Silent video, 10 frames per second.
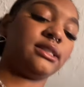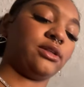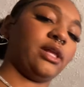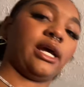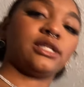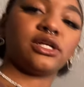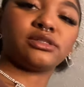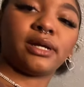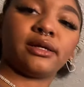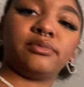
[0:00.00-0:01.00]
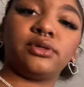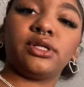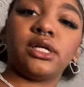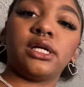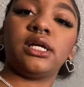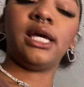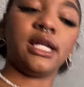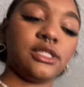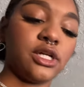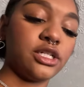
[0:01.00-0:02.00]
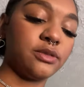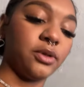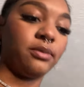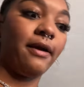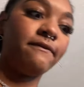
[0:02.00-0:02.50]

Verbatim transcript: So like I charge my computer and I charge both my